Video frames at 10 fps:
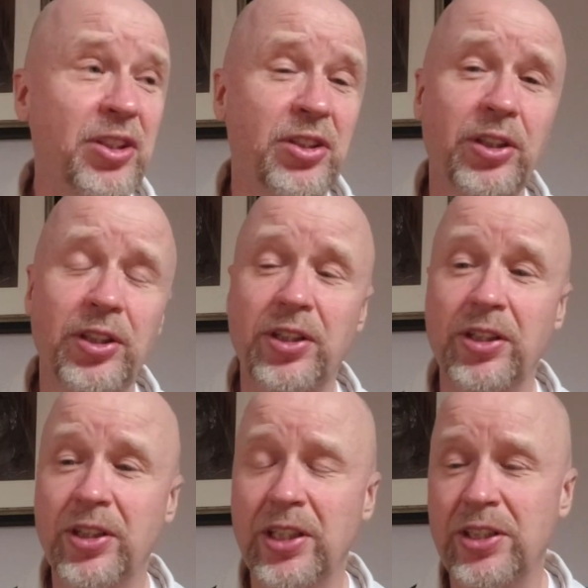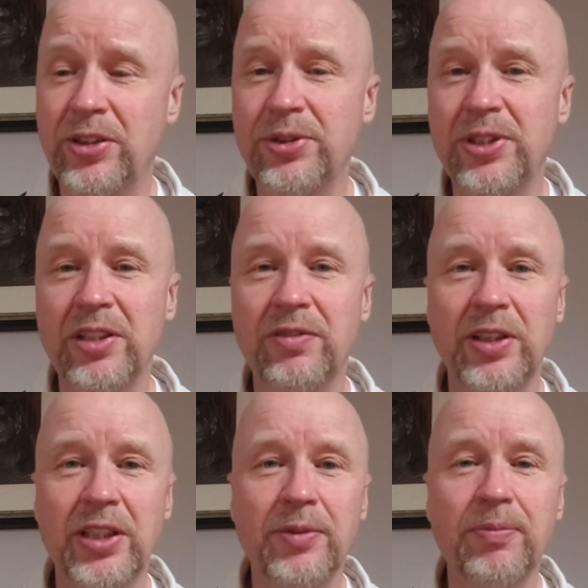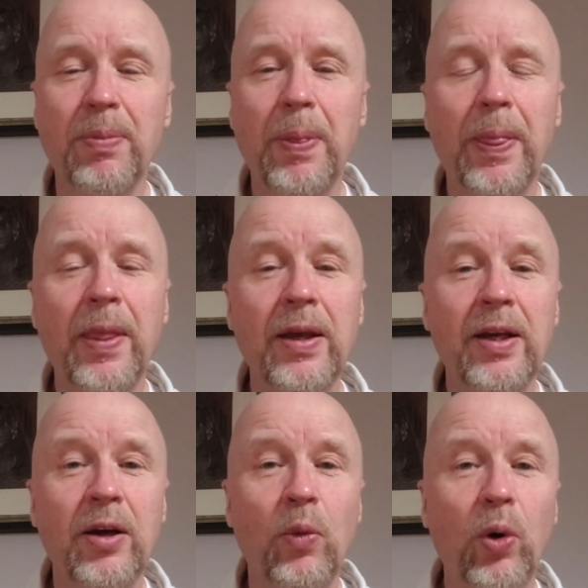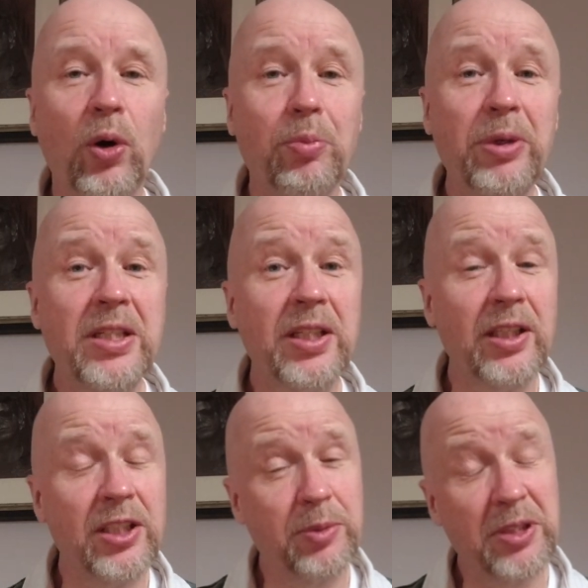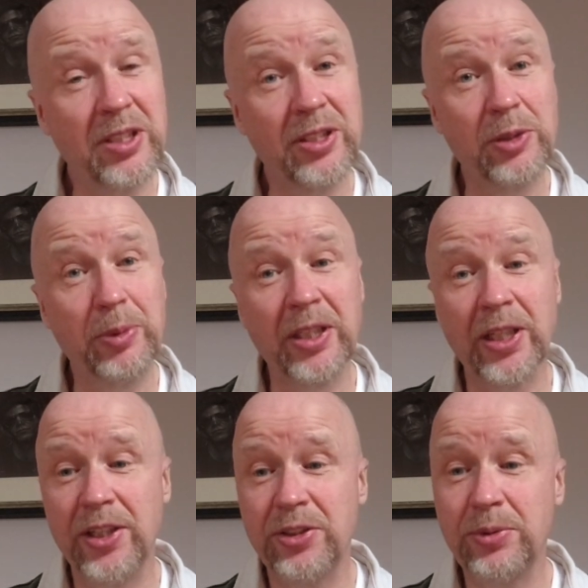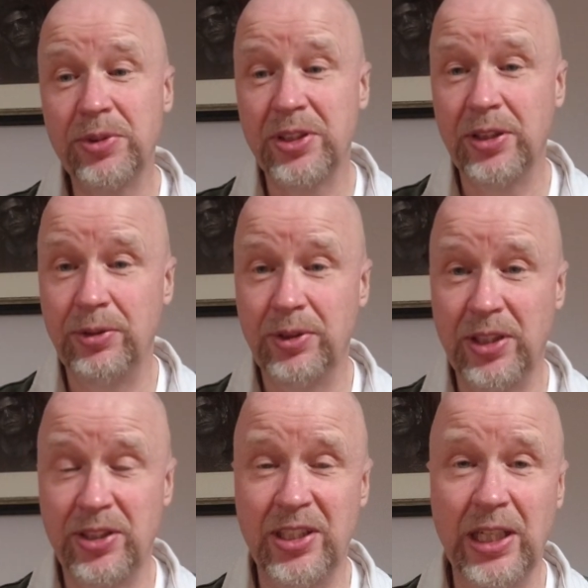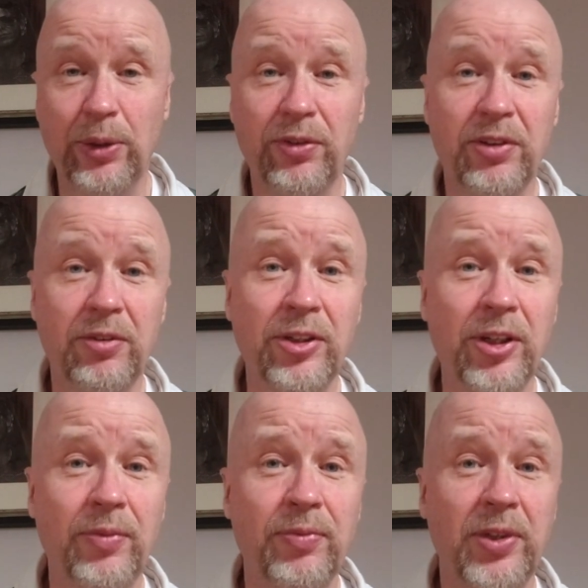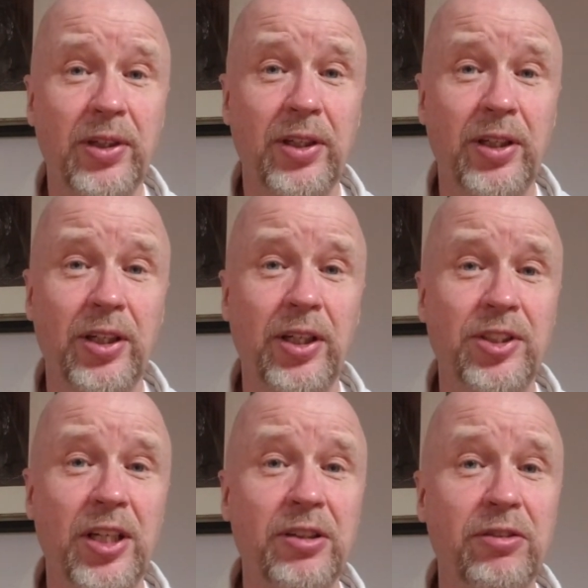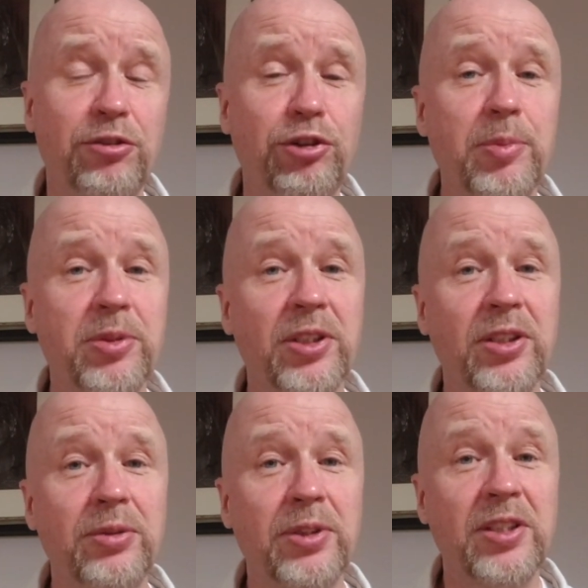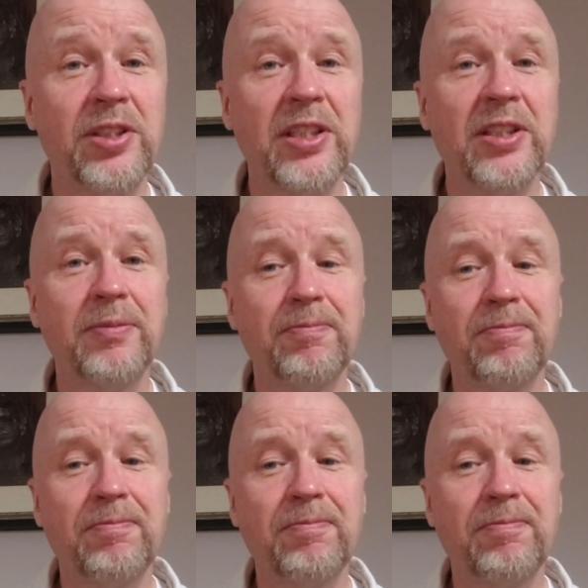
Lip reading: just heard that the 2CV World meeting in Switzerland's been cancelled, so that's now off the agenda of trips to do this year.